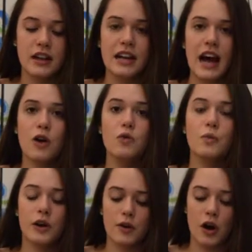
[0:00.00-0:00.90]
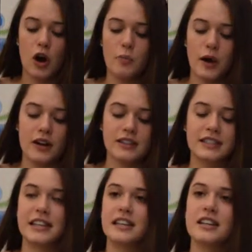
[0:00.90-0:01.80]
Now we go to Hope on
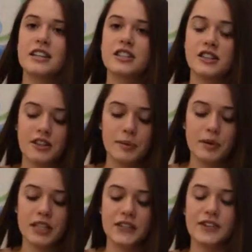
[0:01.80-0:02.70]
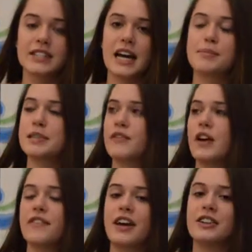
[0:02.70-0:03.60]
Scene to learn about the different types of
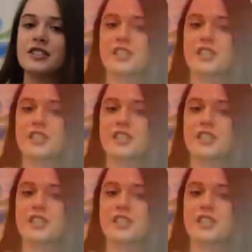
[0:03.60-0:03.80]
wave energy